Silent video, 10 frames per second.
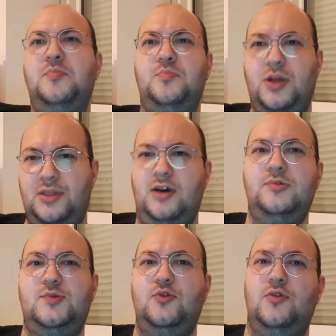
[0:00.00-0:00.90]
but
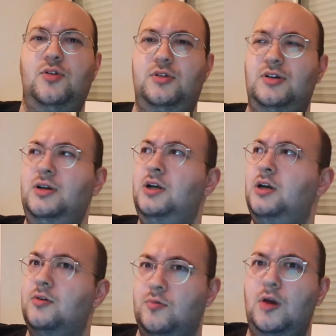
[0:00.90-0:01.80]
those were all
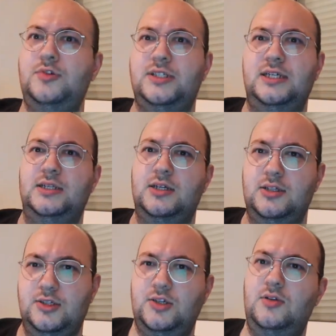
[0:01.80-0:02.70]
roasted
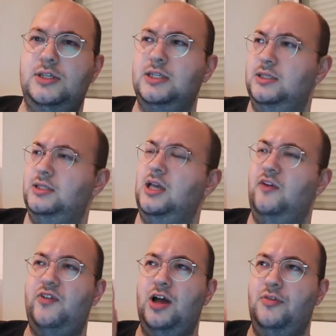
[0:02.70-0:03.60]
and salted and
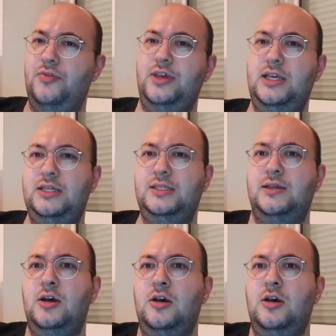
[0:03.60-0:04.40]
stuff, and these